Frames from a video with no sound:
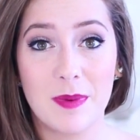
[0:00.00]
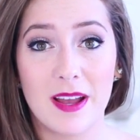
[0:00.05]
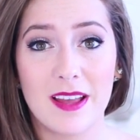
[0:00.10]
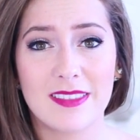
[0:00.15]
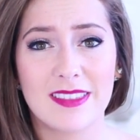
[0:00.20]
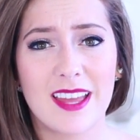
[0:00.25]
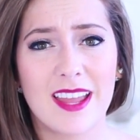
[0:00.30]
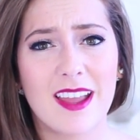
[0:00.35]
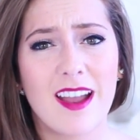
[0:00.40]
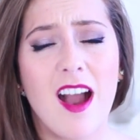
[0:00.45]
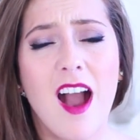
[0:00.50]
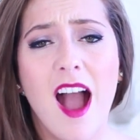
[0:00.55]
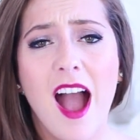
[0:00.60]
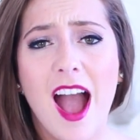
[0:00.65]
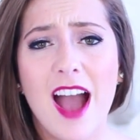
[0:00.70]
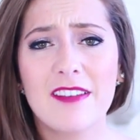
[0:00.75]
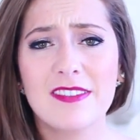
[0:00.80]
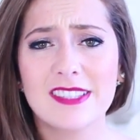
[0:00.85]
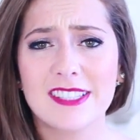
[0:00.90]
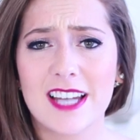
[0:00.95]
But they
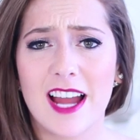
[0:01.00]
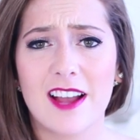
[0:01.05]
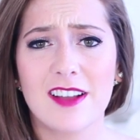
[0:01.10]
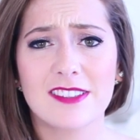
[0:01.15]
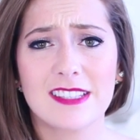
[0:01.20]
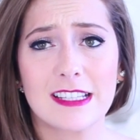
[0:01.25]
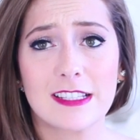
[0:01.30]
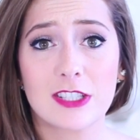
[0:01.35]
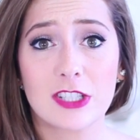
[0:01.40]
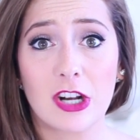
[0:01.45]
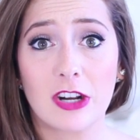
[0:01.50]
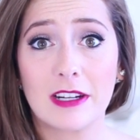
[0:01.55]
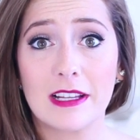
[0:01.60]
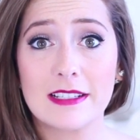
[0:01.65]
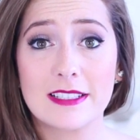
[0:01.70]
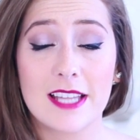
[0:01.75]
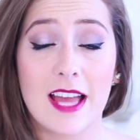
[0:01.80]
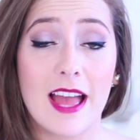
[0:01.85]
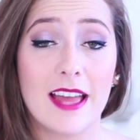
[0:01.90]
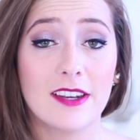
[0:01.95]
have styles that start
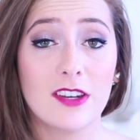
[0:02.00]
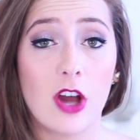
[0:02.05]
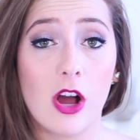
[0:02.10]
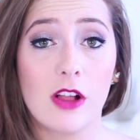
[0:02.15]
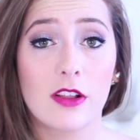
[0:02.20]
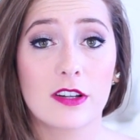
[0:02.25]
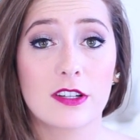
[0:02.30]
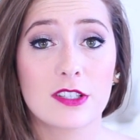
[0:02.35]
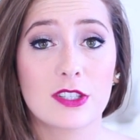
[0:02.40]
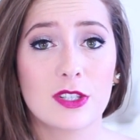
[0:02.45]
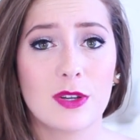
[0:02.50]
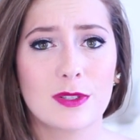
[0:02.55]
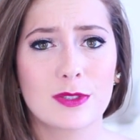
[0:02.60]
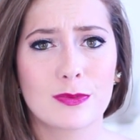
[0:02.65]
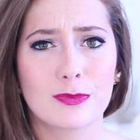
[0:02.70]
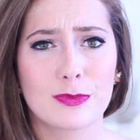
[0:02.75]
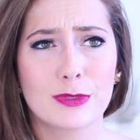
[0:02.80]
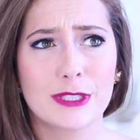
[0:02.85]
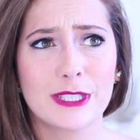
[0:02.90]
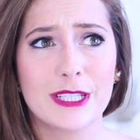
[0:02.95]
at $10 so
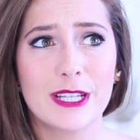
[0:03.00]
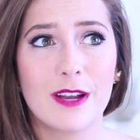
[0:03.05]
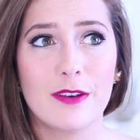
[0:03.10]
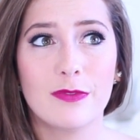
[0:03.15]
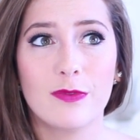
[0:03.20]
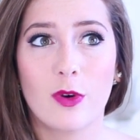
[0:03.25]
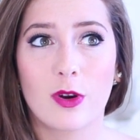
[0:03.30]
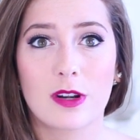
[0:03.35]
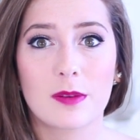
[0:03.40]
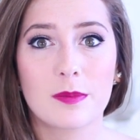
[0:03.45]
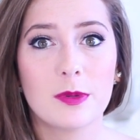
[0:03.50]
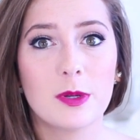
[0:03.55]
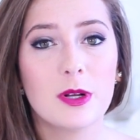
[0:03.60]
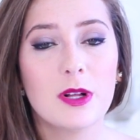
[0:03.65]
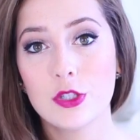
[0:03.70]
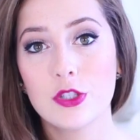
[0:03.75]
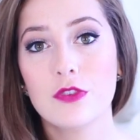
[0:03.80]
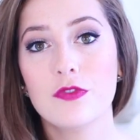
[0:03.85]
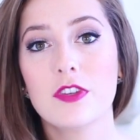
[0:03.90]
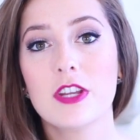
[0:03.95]
it's really
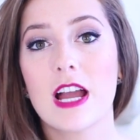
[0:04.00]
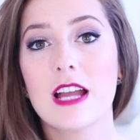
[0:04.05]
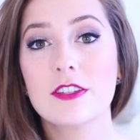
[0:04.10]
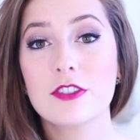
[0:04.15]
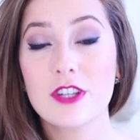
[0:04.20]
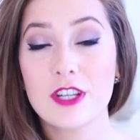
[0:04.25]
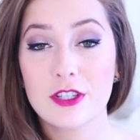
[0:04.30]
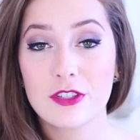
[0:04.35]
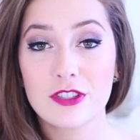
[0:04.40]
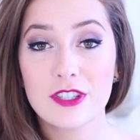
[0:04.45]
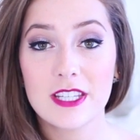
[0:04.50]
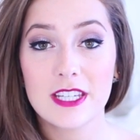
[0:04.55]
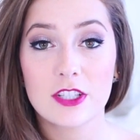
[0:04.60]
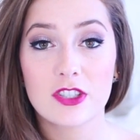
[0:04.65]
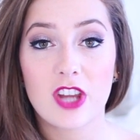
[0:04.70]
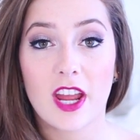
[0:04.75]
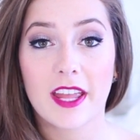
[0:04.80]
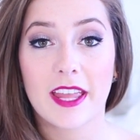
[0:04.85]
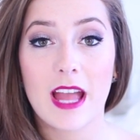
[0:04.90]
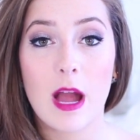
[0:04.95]
affordable. So if you guys are interested
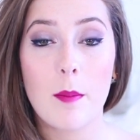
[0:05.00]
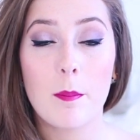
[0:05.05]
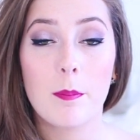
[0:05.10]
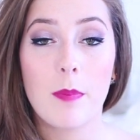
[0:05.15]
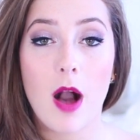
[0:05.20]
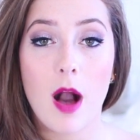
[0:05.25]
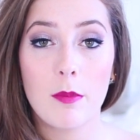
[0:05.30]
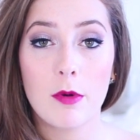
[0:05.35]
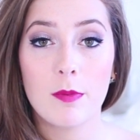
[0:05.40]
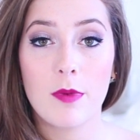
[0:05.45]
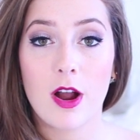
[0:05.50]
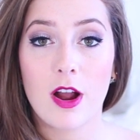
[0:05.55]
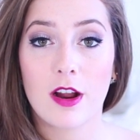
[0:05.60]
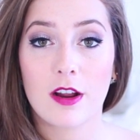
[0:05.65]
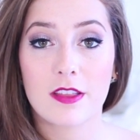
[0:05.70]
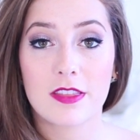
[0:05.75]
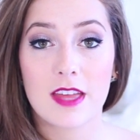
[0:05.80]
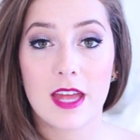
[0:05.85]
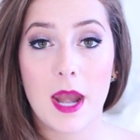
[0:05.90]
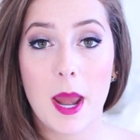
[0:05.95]
in checking out
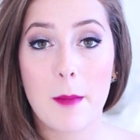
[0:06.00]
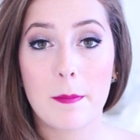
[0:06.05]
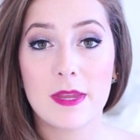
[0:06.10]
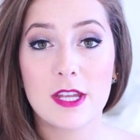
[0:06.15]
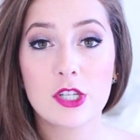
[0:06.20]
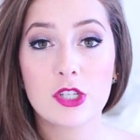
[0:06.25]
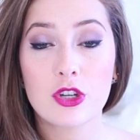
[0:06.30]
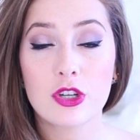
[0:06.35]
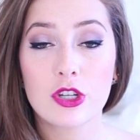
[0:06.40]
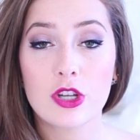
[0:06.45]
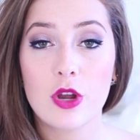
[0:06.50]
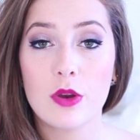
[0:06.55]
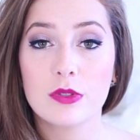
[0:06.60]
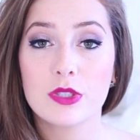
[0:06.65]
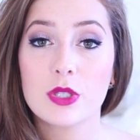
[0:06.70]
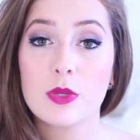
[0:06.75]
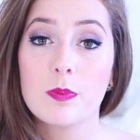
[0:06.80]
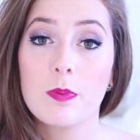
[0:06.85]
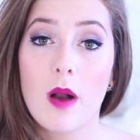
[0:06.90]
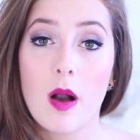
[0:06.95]
Baublebar then be sure to go
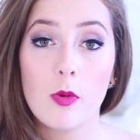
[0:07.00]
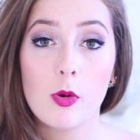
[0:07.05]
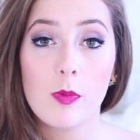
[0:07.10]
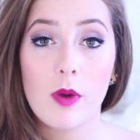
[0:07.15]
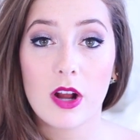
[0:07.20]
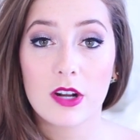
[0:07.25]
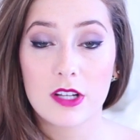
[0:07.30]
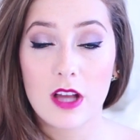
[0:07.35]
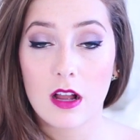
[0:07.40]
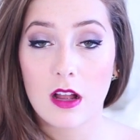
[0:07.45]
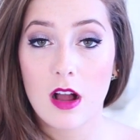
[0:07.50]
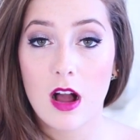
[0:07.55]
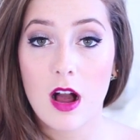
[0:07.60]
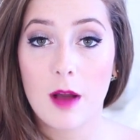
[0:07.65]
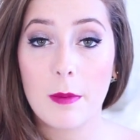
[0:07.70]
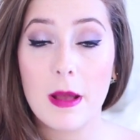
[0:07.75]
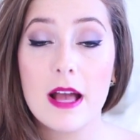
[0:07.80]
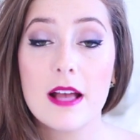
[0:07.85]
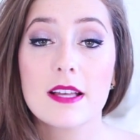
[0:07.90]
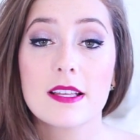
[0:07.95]
to
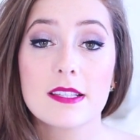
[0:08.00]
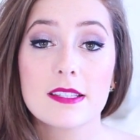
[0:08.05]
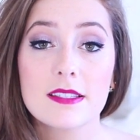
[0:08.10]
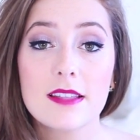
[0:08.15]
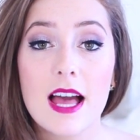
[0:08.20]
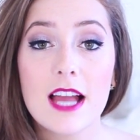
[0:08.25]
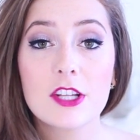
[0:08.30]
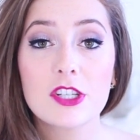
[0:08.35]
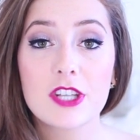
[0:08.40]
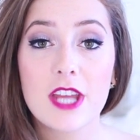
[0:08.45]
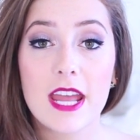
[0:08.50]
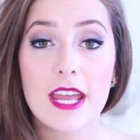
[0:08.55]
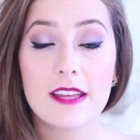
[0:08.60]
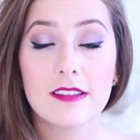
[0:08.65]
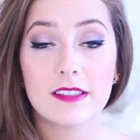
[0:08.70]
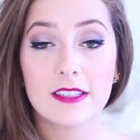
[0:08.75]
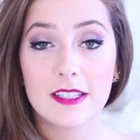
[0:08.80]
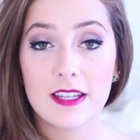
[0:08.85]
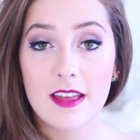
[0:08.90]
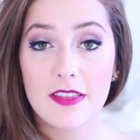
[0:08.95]
baublebar.com slash
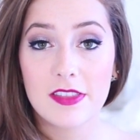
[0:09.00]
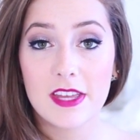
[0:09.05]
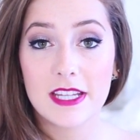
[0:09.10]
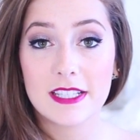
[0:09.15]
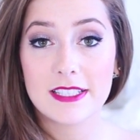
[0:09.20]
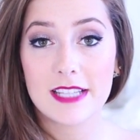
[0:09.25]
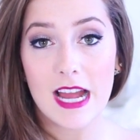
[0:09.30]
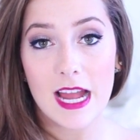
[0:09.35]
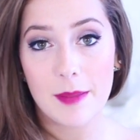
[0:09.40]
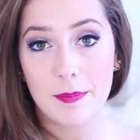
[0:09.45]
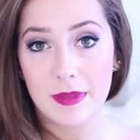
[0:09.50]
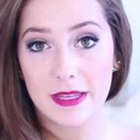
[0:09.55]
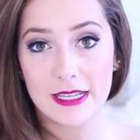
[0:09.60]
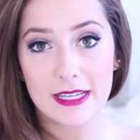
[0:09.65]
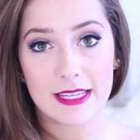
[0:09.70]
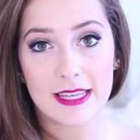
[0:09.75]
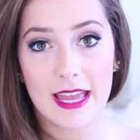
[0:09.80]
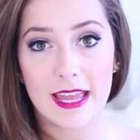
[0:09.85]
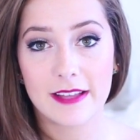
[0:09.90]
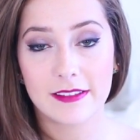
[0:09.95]
Caitlin and then type
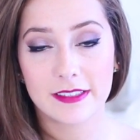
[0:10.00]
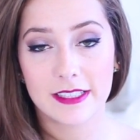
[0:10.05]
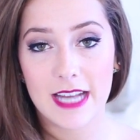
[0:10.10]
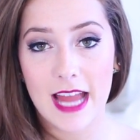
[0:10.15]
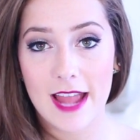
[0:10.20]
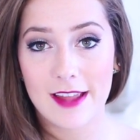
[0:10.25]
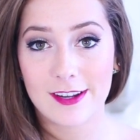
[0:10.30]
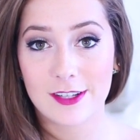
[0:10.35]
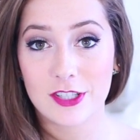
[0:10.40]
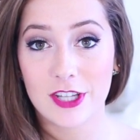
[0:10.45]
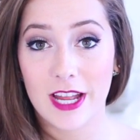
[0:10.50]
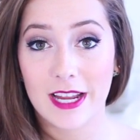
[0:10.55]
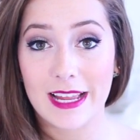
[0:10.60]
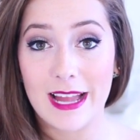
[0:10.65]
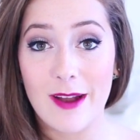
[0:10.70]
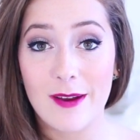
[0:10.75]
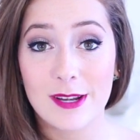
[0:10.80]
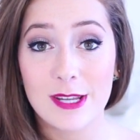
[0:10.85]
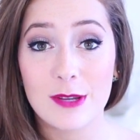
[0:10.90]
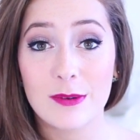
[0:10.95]
in Caitlin at your
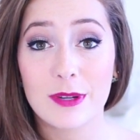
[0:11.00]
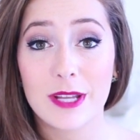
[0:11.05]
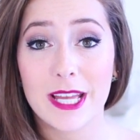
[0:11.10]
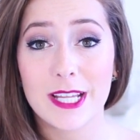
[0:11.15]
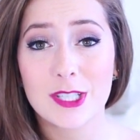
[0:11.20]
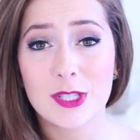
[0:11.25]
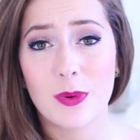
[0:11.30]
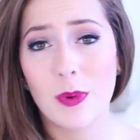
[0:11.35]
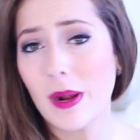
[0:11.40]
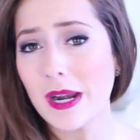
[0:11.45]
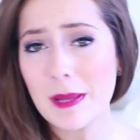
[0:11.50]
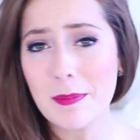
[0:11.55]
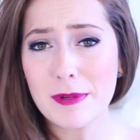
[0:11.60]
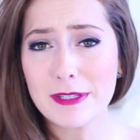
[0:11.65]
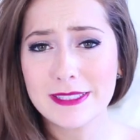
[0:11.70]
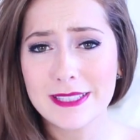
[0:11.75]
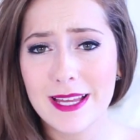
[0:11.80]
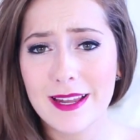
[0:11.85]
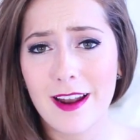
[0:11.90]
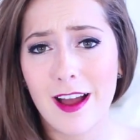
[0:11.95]
checkout and you will get 20%
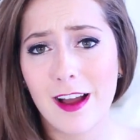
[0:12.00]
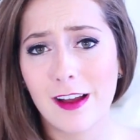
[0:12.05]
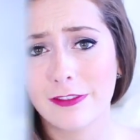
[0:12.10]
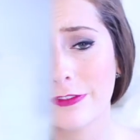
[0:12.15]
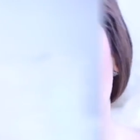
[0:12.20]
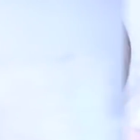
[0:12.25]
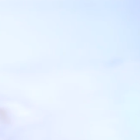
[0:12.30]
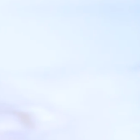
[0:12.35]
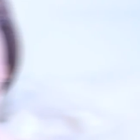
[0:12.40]
off.